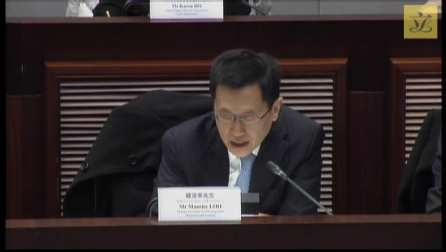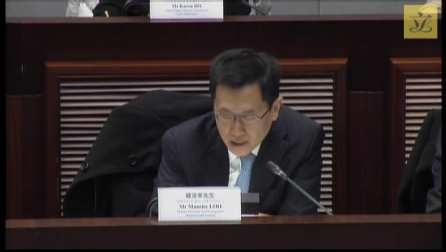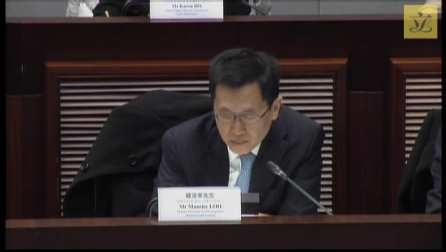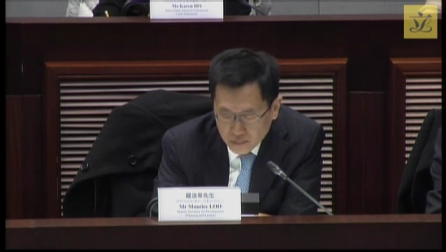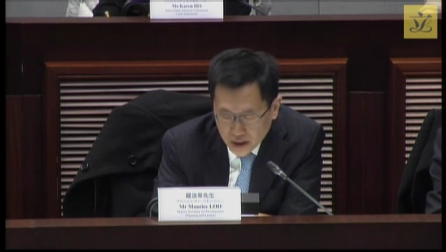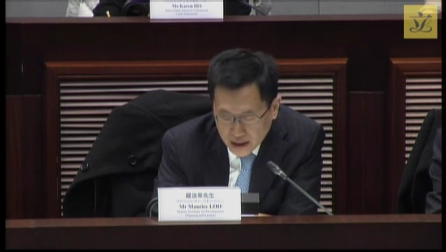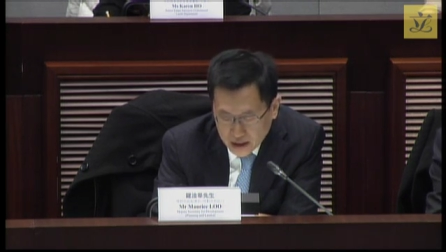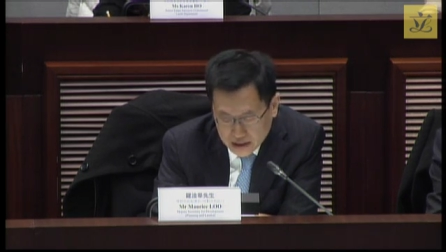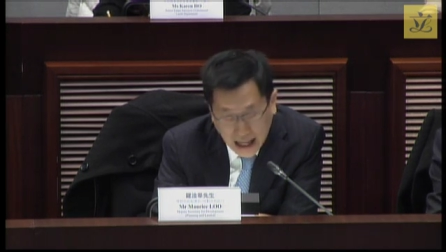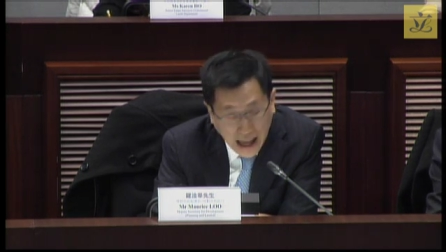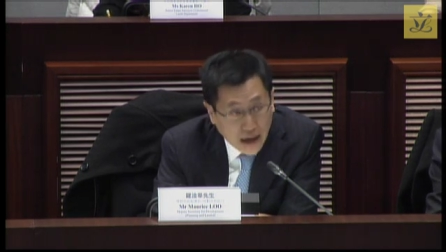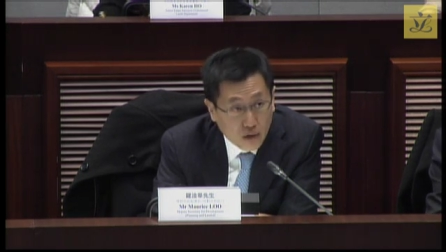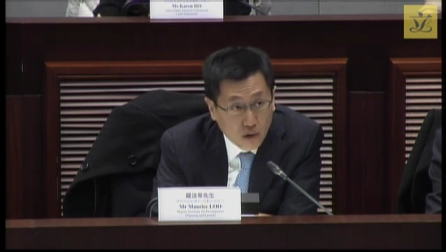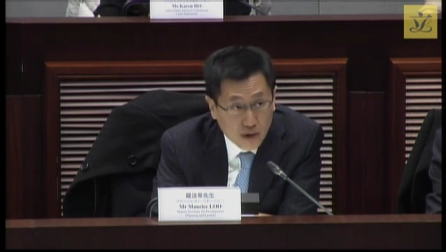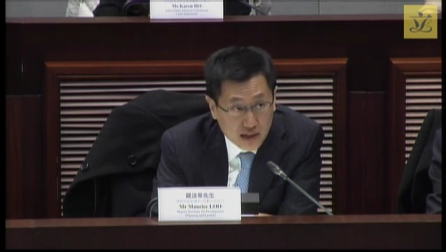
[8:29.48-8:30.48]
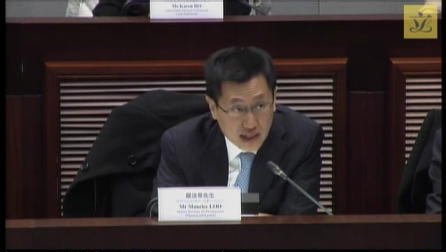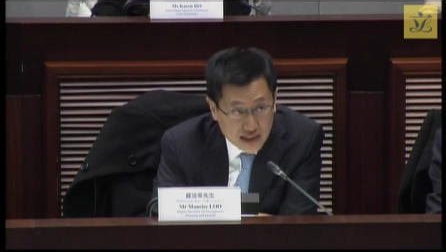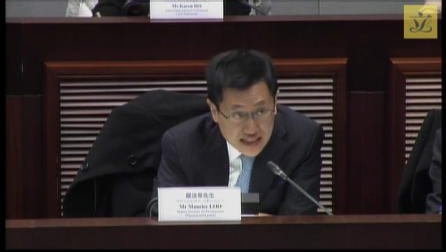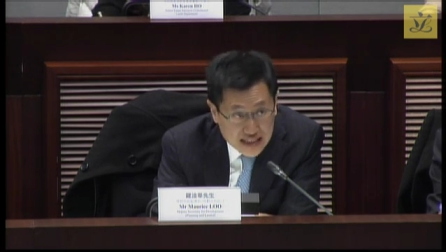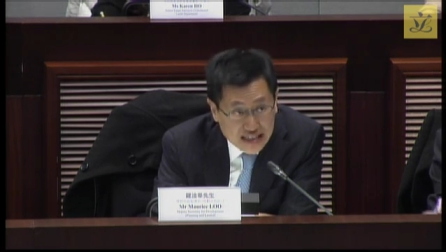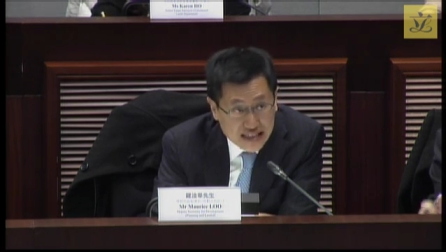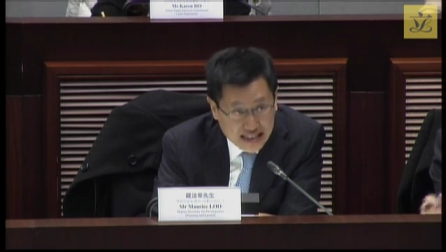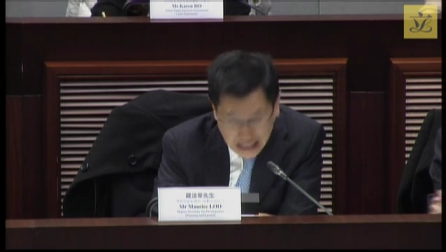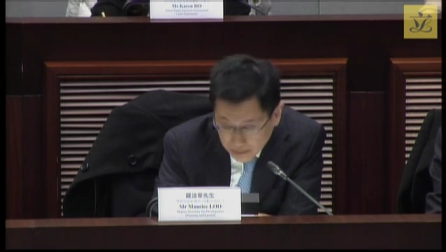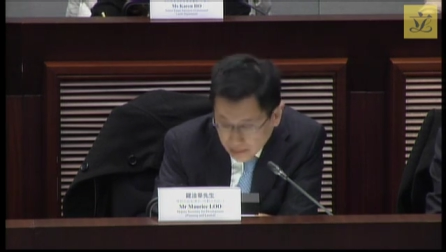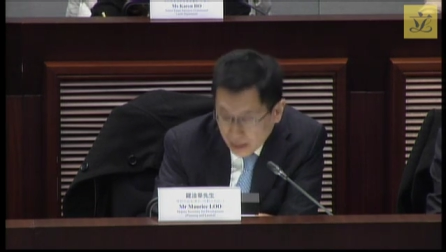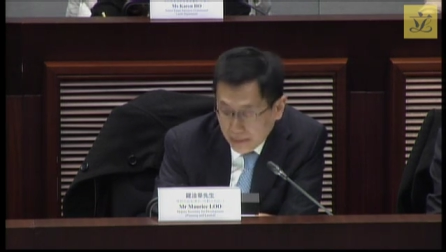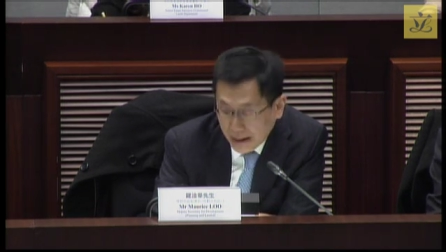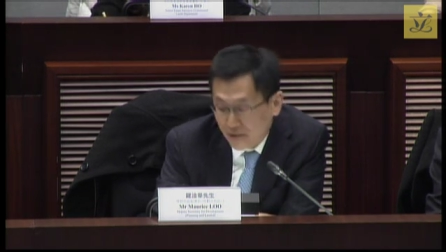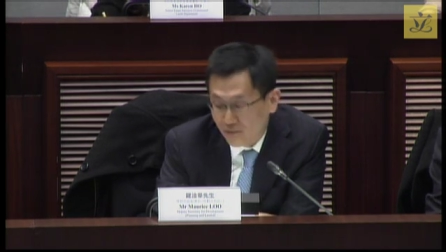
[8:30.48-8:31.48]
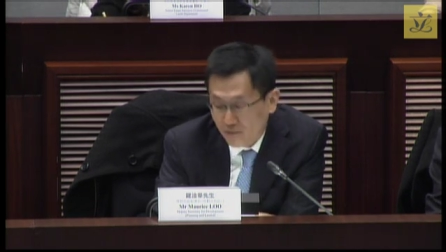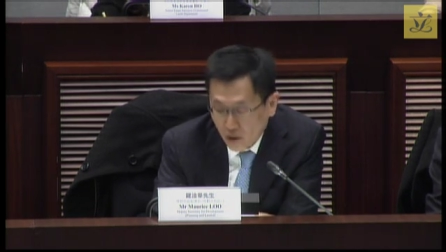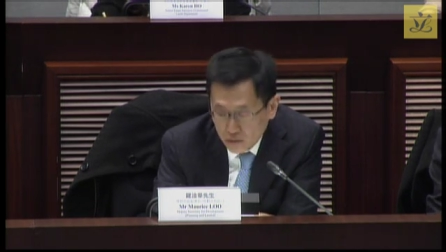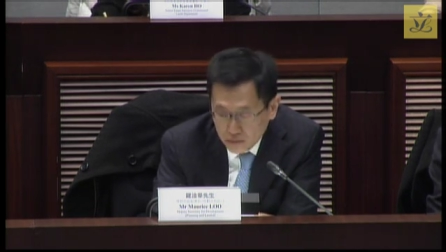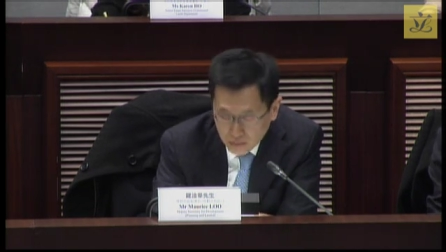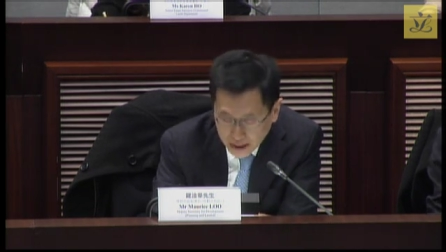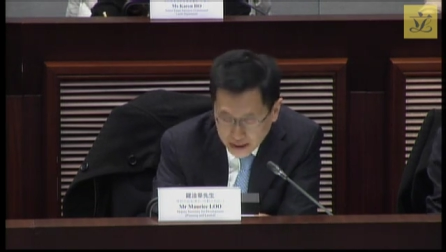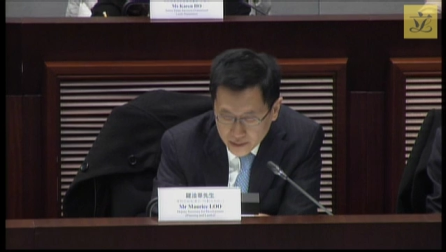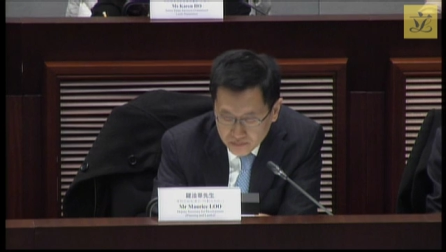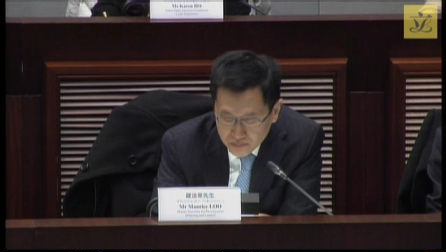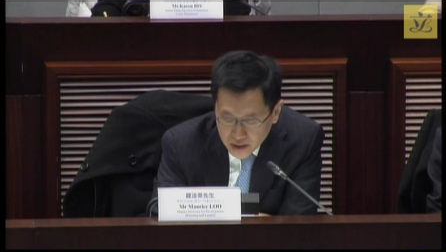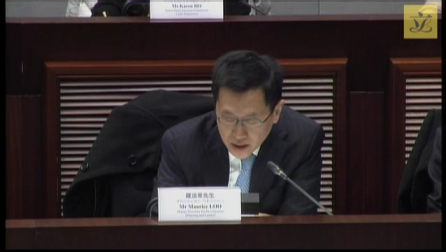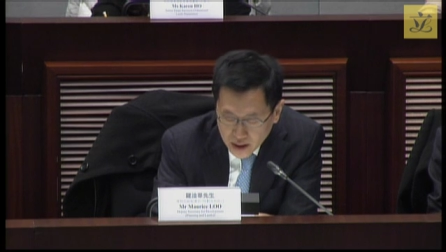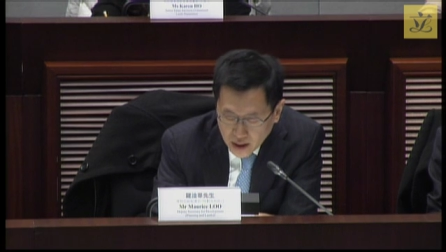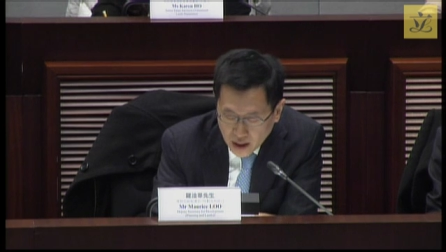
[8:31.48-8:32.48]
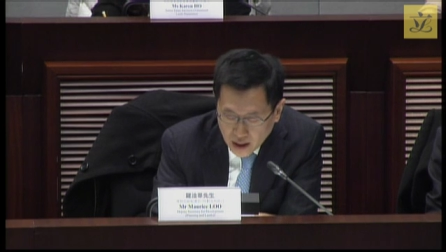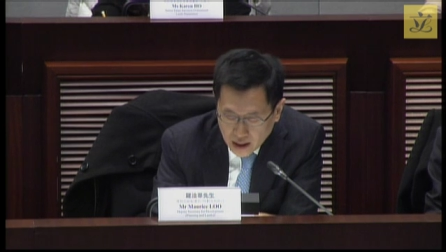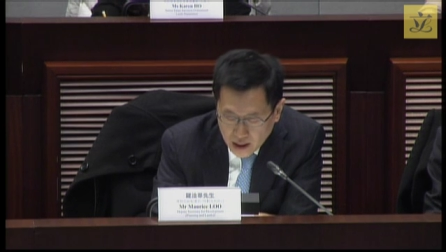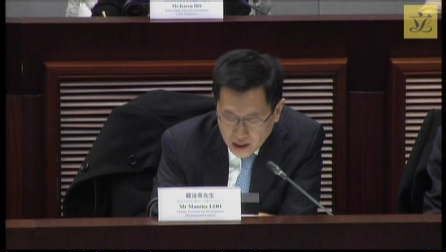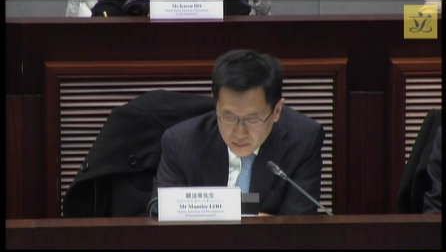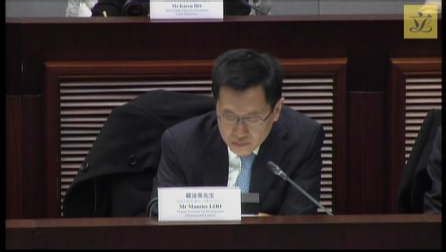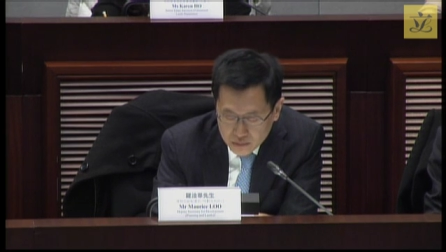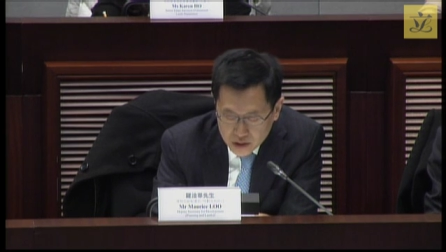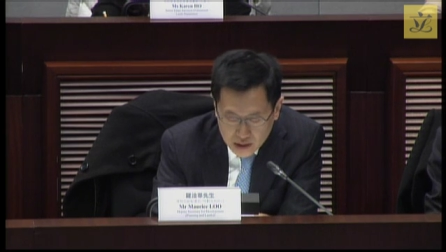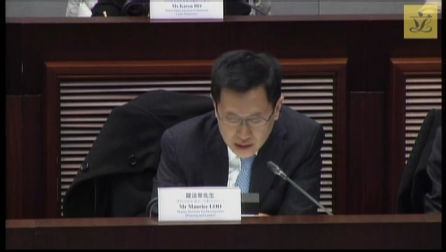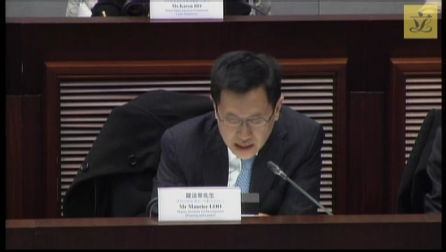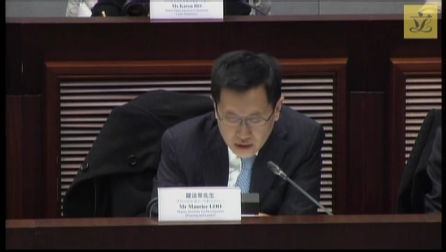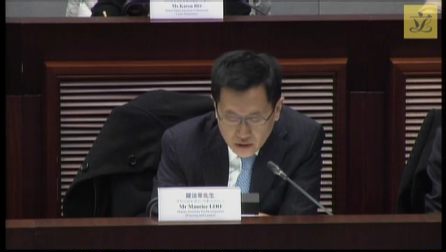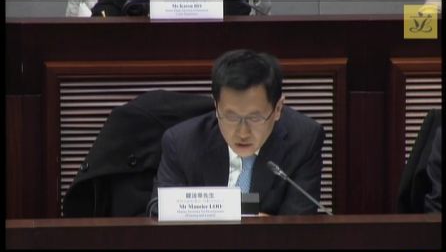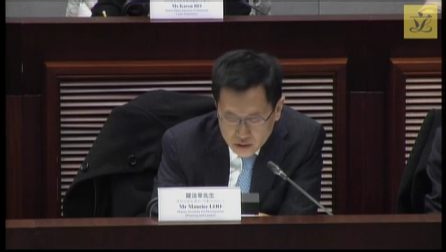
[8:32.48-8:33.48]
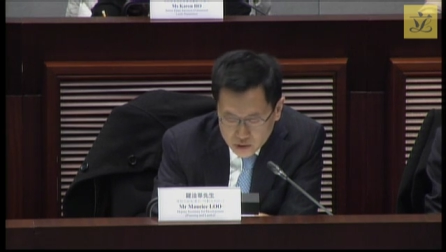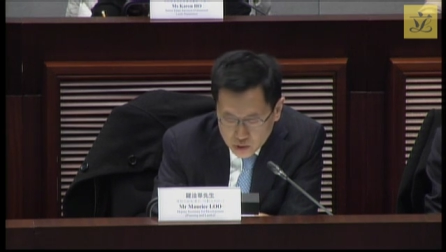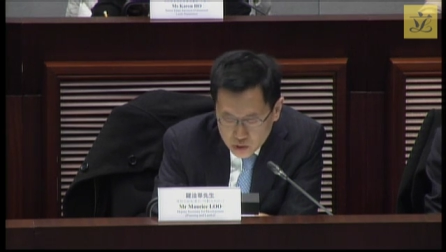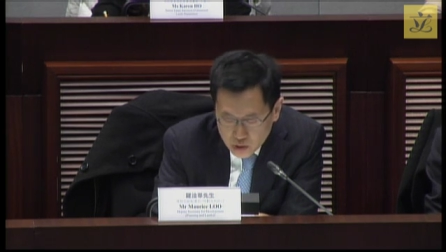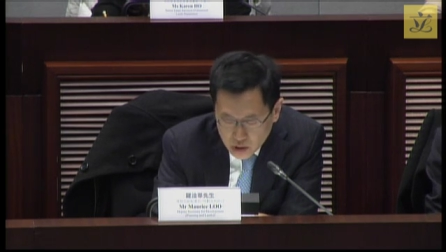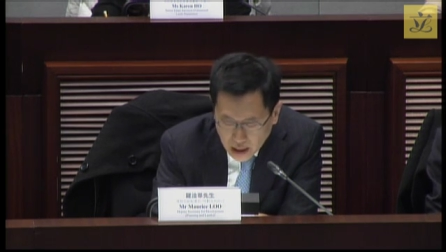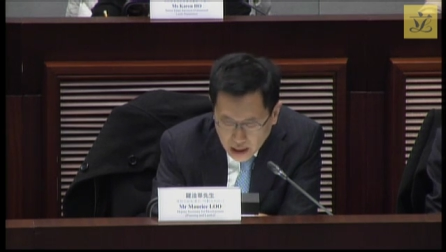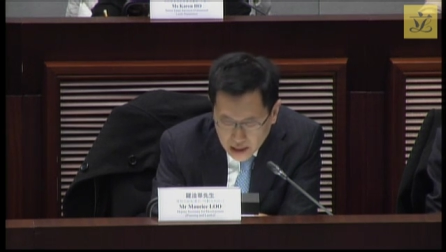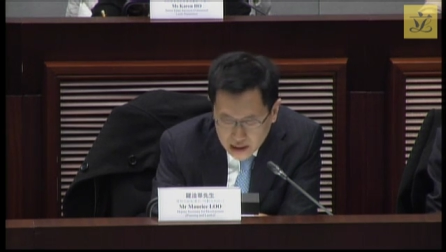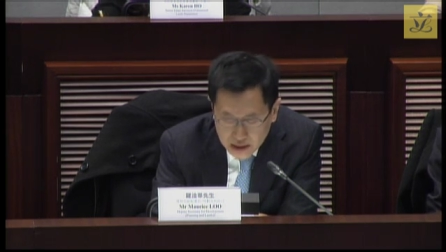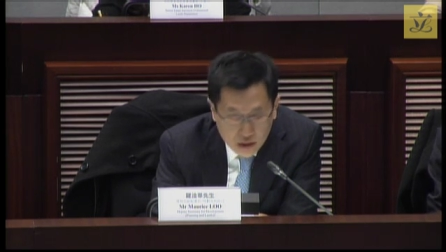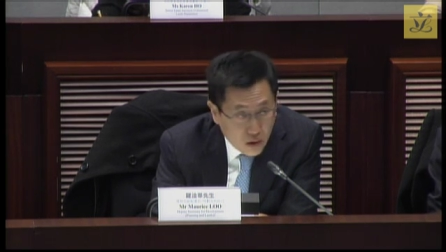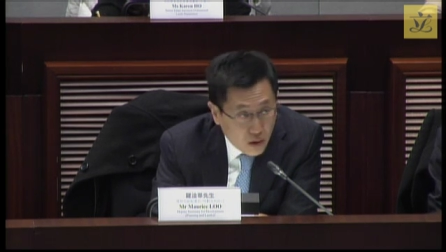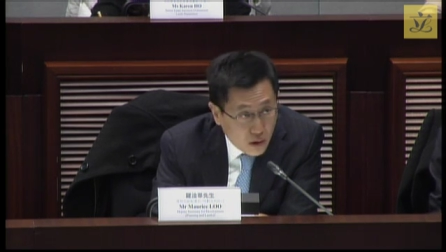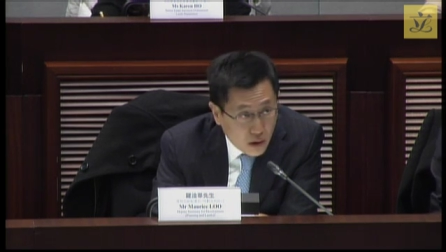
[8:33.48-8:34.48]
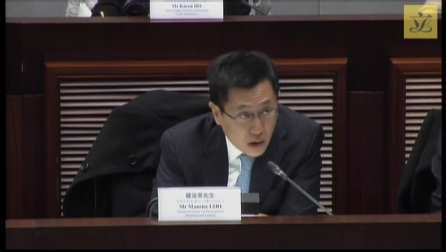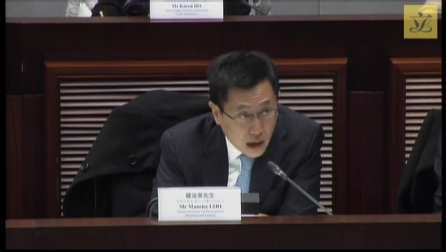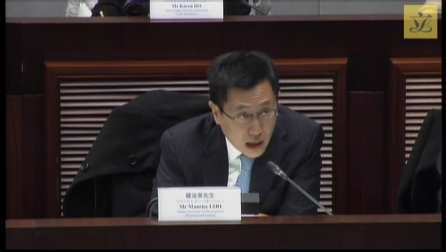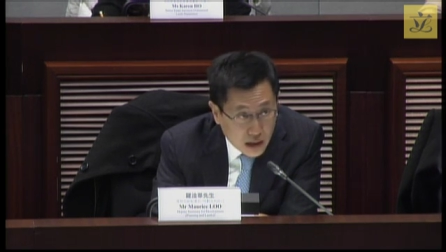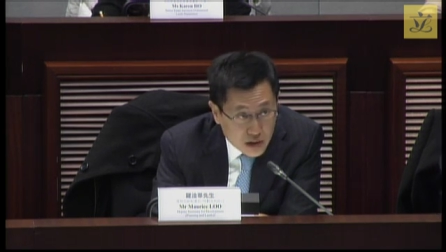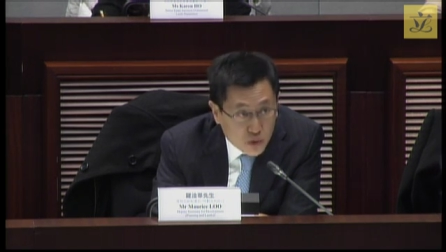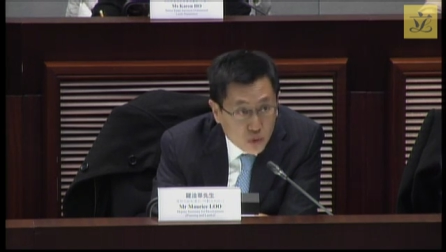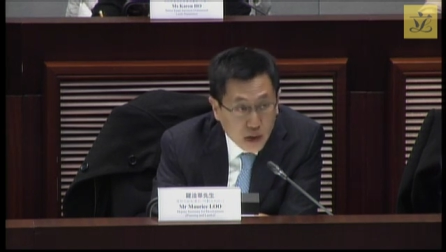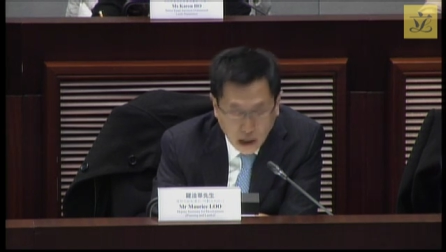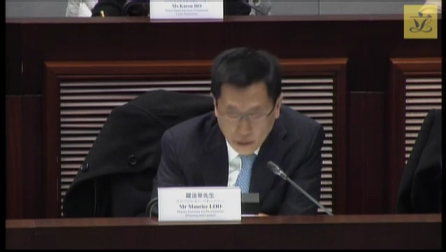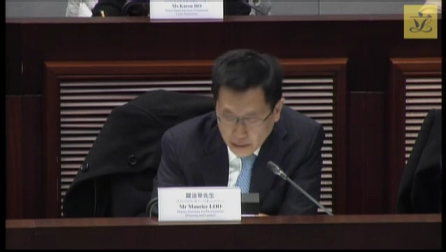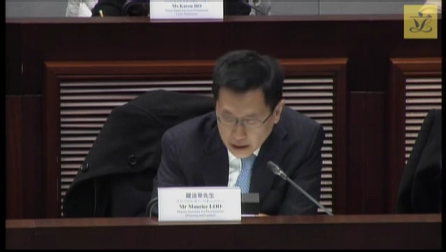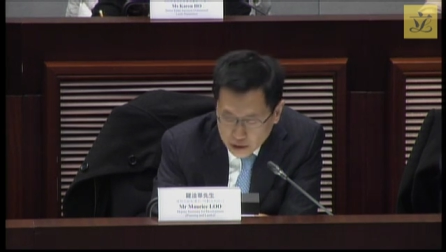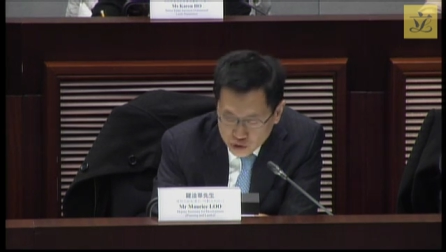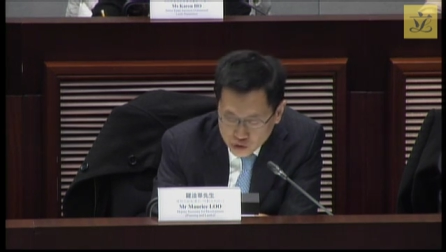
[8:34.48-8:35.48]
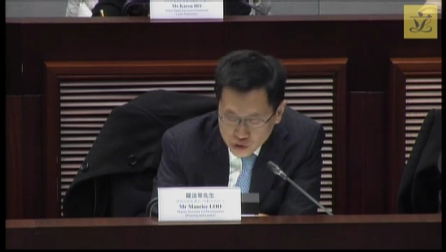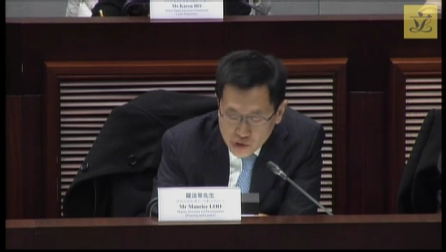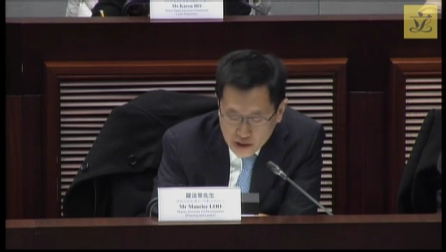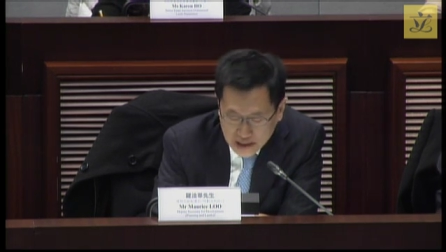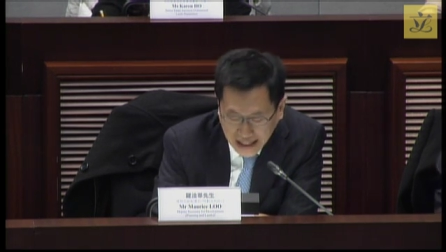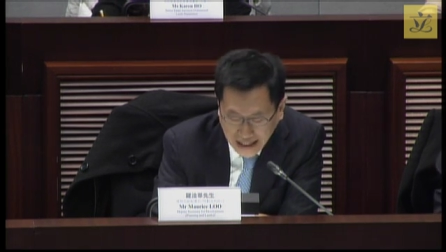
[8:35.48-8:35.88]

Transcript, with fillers: DHS will also consider whether the site is over 1,400 square meters.